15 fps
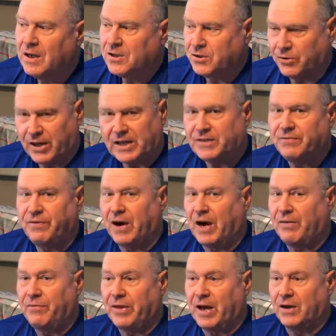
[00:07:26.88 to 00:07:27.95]
So that's
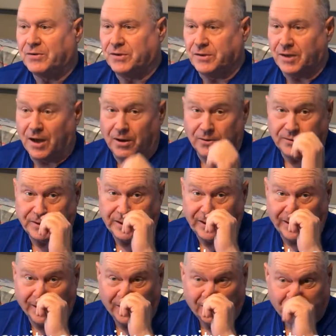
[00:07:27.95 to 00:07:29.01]
$5,000 a
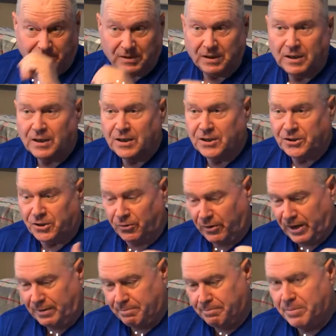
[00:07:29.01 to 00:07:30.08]
year. So
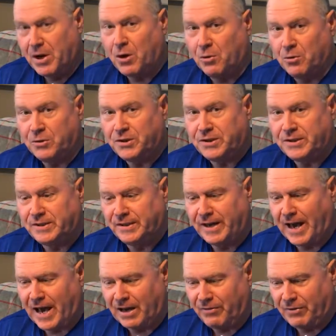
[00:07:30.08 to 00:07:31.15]
at most,
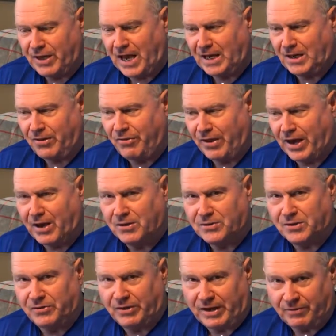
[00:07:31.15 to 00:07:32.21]
out of the
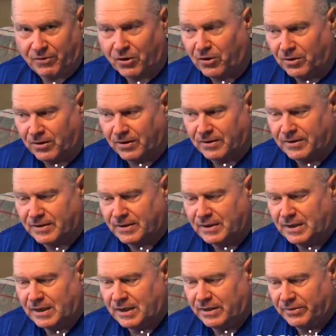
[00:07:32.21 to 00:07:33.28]
$80,000 they've earned,
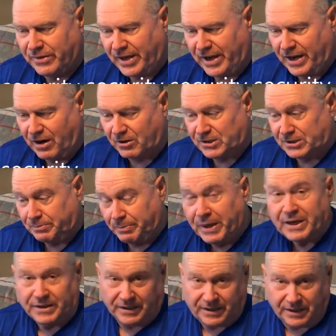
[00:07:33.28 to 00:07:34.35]
they are
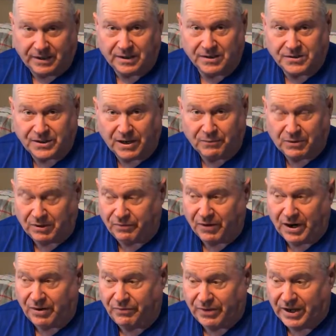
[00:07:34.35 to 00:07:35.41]
spending
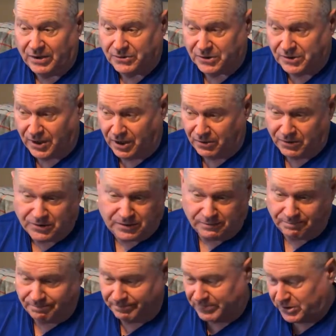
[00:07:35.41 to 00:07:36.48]
$75,000
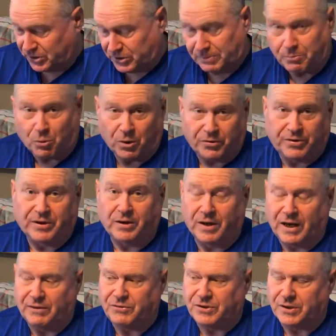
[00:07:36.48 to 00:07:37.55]
to support their
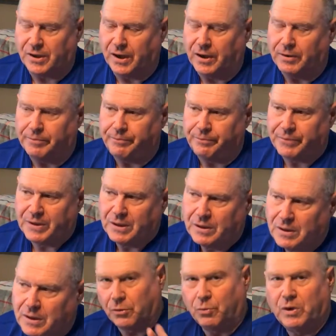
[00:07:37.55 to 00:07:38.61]
lifestyle.
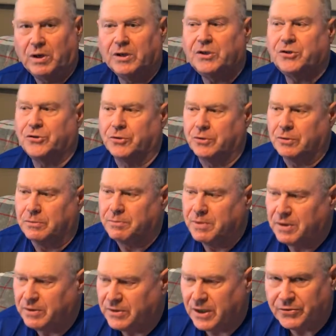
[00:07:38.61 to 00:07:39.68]
So we'll
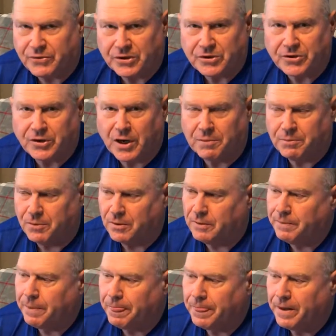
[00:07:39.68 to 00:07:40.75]
assume that this
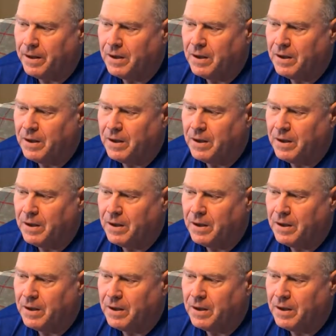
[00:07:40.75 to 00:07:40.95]
couple